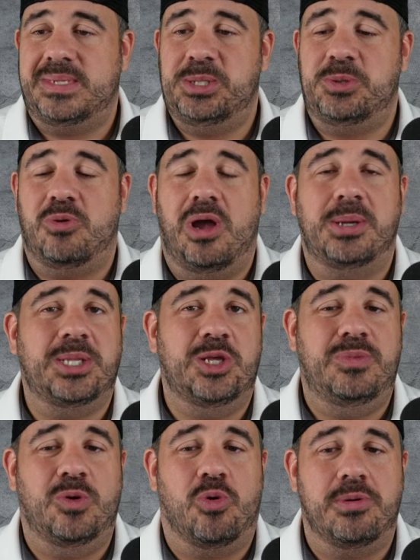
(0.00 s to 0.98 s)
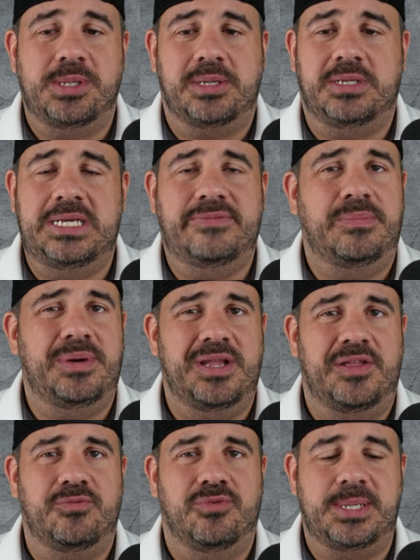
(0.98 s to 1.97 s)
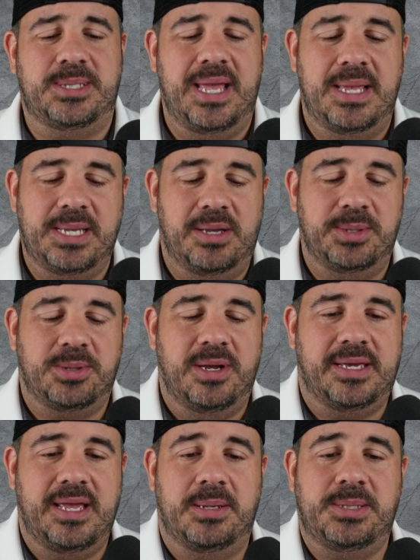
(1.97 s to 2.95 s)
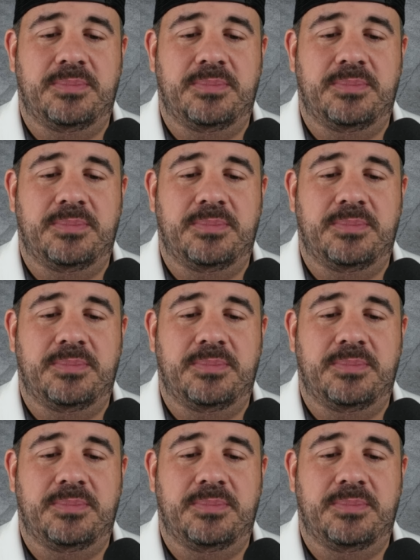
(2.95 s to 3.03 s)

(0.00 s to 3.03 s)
Toronto's a little bit worse than Cleveland, but nothing really stands out in strikeouts.